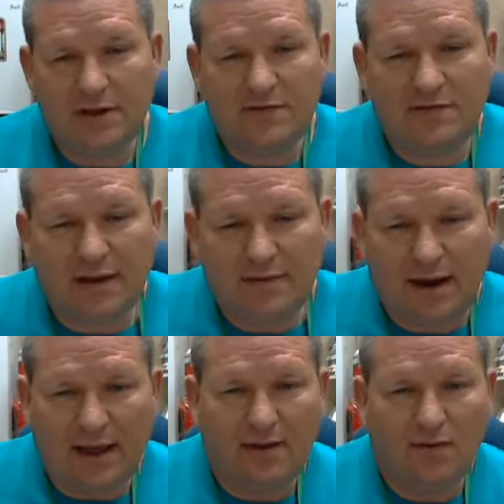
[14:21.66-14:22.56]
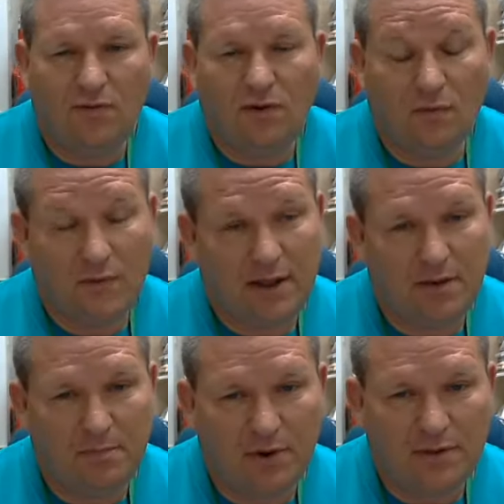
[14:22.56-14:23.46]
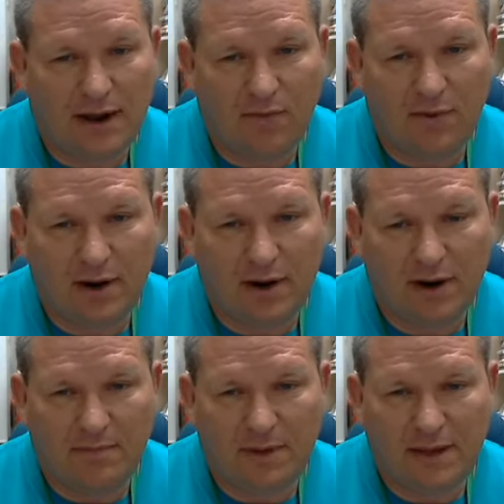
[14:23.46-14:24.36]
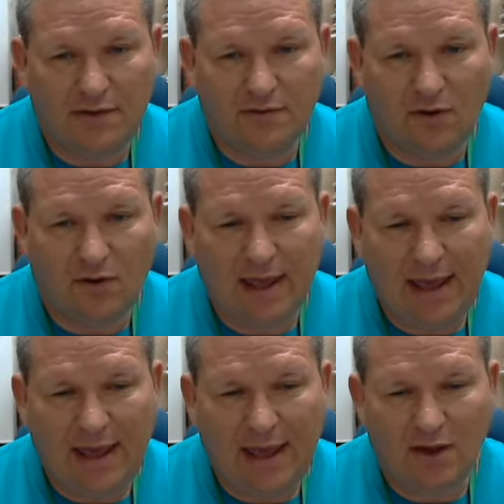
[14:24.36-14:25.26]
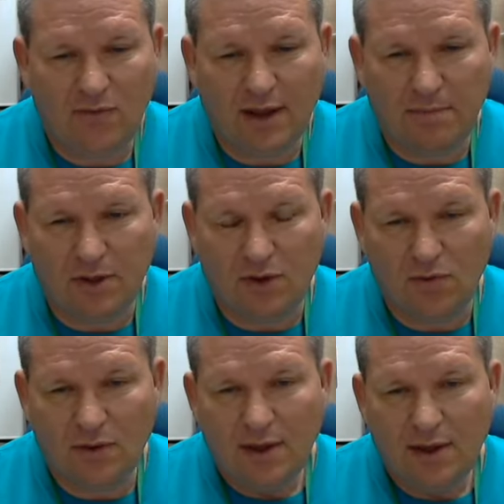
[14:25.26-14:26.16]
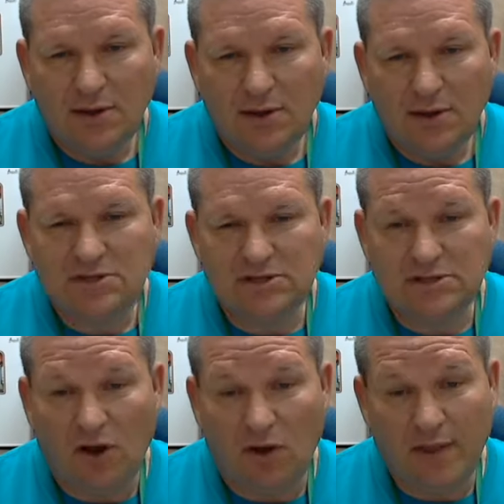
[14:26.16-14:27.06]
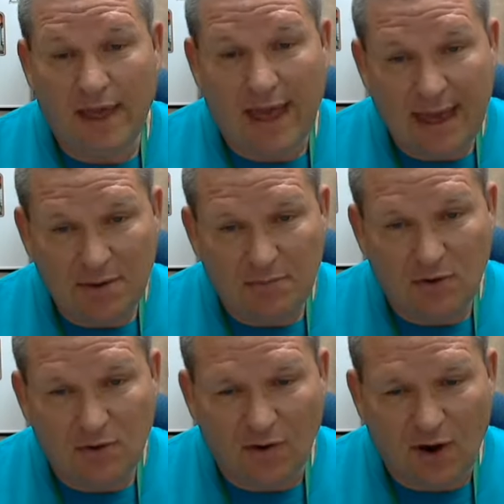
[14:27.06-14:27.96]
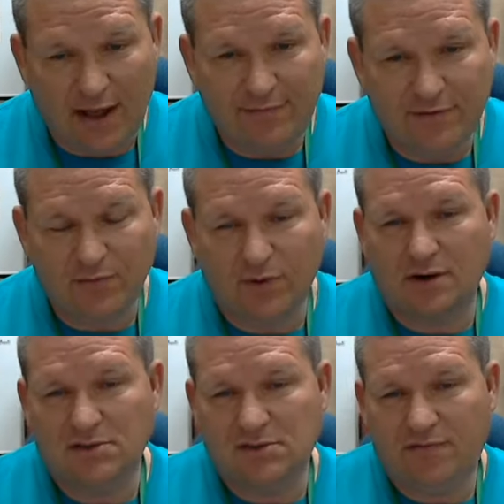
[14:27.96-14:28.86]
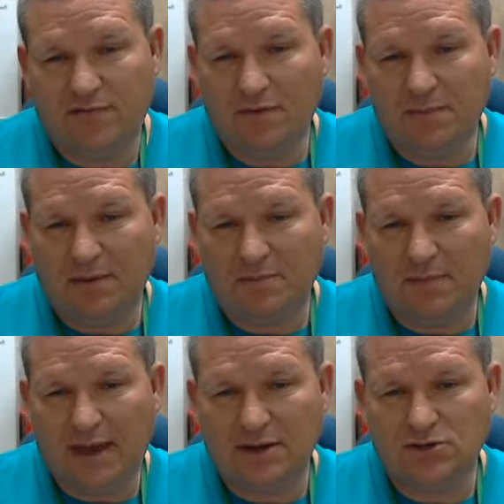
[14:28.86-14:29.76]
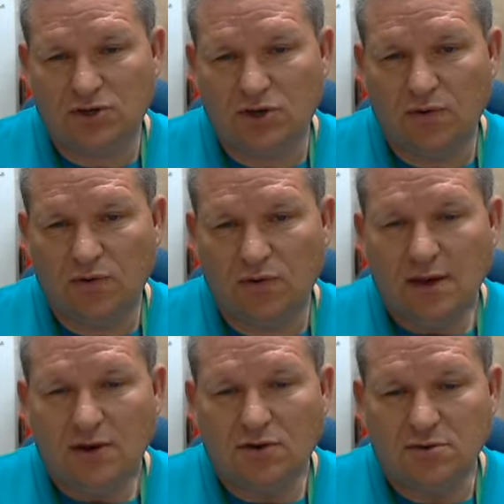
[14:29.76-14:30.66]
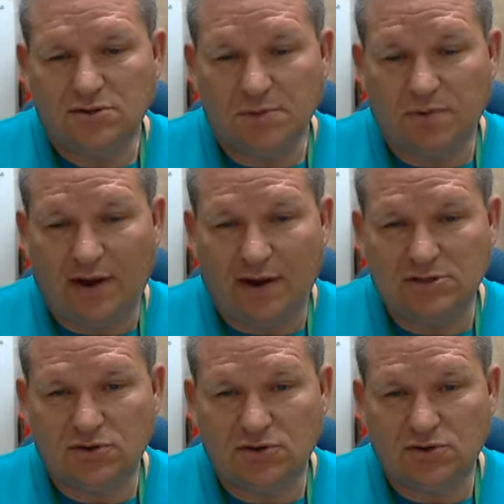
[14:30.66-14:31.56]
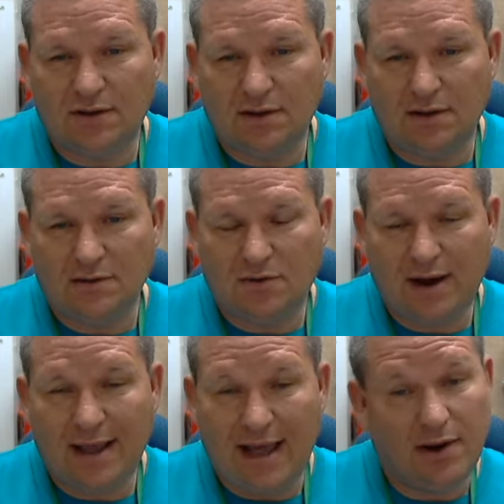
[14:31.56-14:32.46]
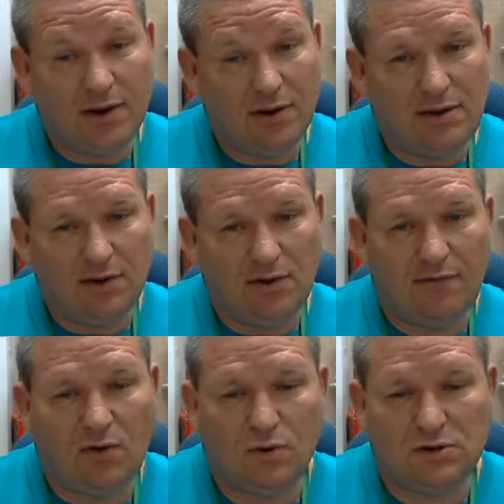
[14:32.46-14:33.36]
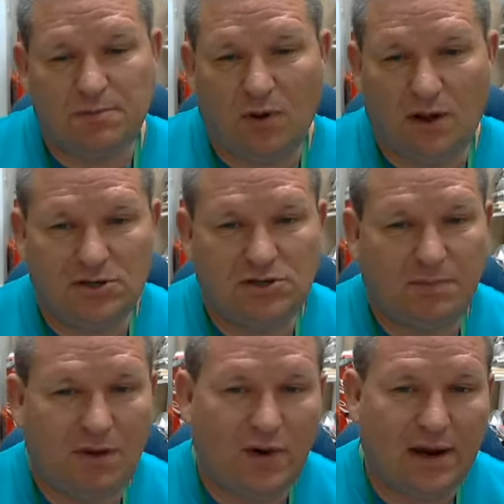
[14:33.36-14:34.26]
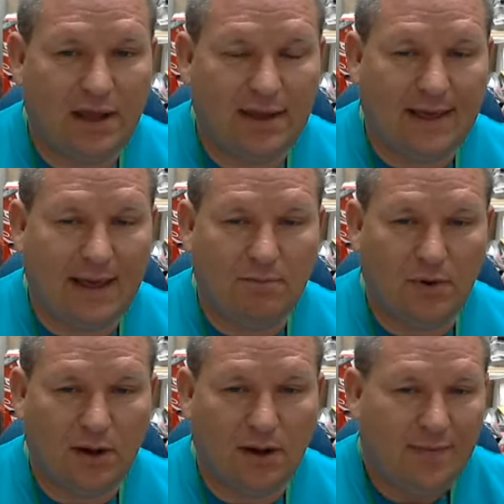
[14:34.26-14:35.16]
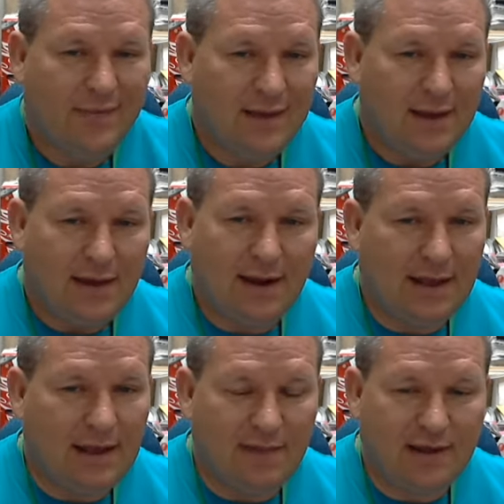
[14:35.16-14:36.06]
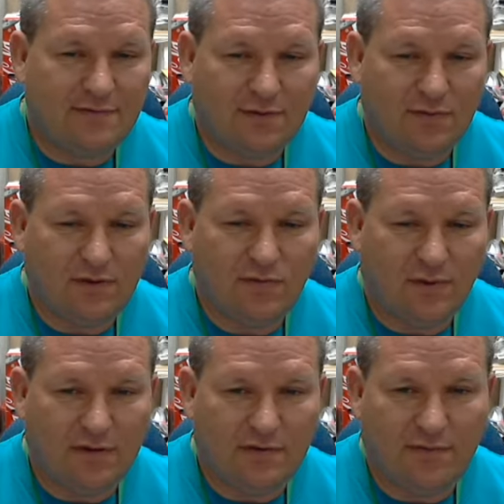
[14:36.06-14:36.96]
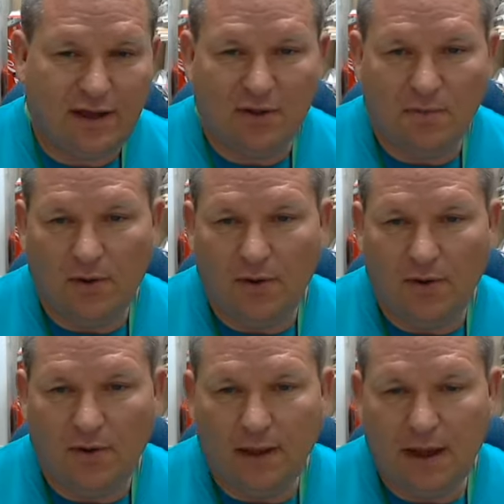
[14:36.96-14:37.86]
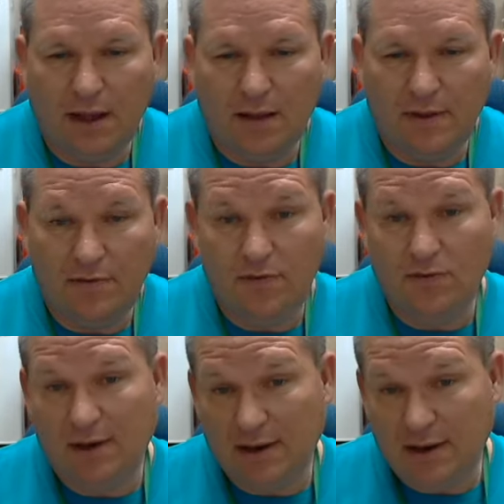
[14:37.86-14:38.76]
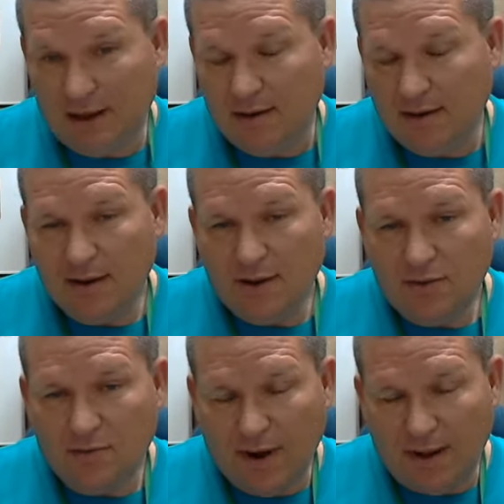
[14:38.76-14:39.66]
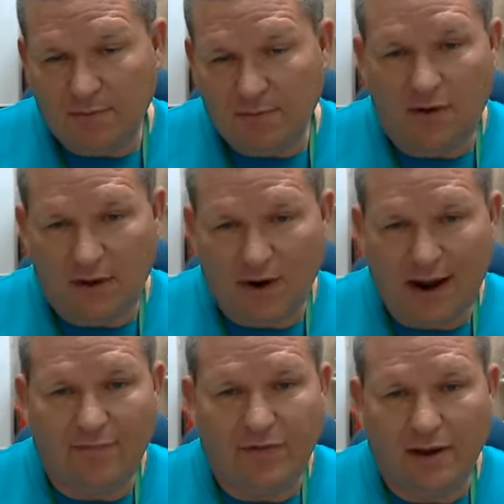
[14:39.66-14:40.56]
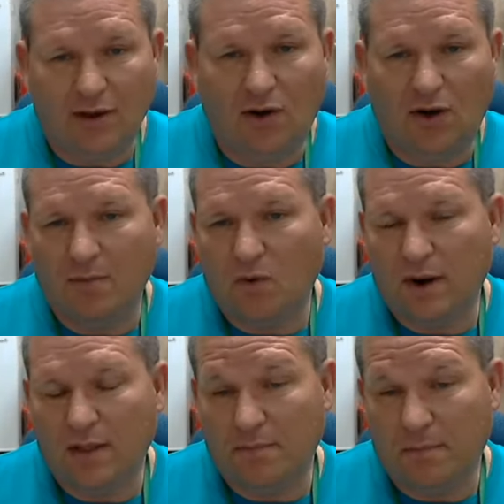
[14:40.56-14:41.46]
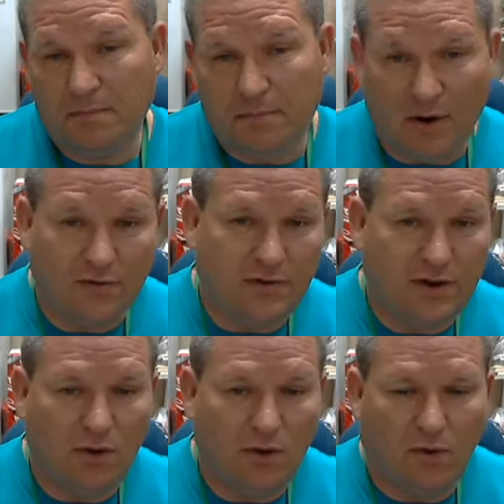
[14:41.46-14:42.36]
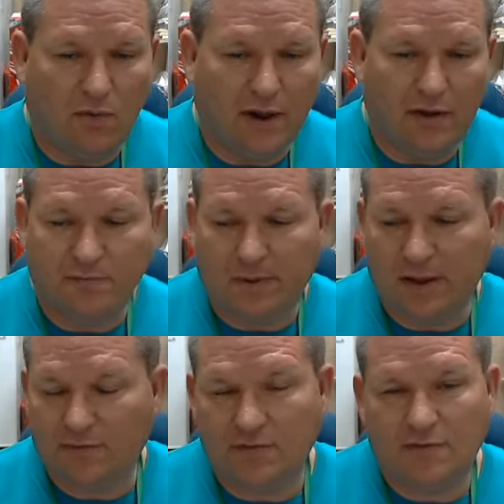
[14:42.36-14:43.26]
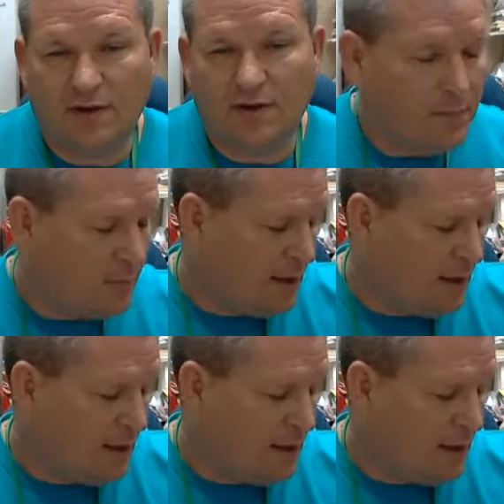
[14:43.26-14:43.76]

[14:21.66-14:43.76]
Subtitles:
site or one other book that I wanted to recommend is called HOW, which is called the Handbook for Office Workers. If you ever become a manager or a supervisor and you have to crank out a good deal of correspondence, you might want to get that book. And again, that's one that's available that you can get through Amazon or Half.com or Barnes and Noble or one of those places. So